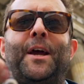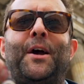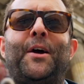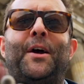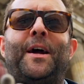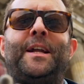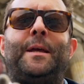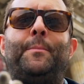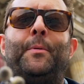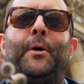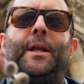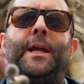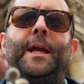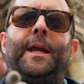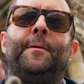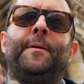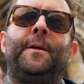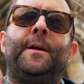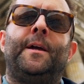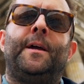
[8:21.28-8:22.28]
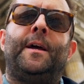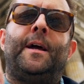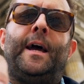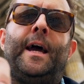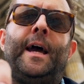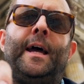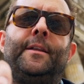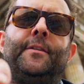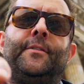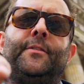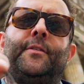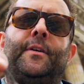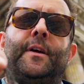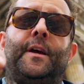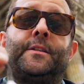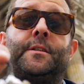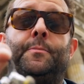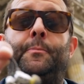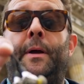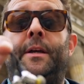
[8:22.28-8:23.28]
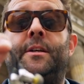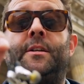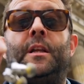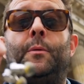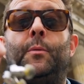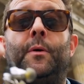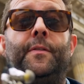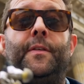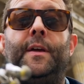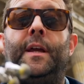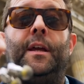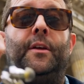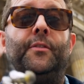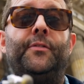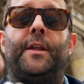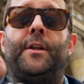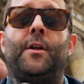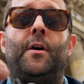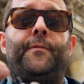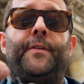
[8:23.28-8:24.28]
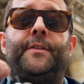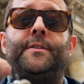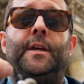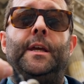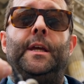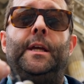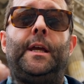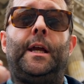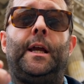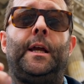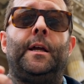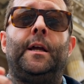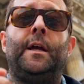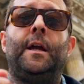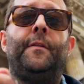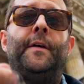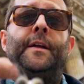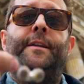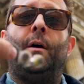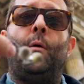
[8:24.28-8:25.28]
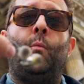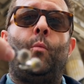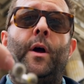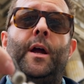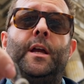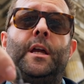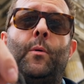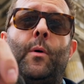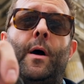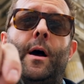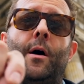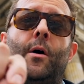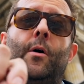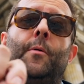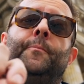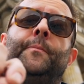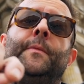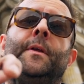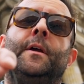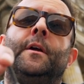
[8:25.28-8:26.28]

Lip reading: hurt anybody. And especially with these, they're not fatiguing. They don't wear you out.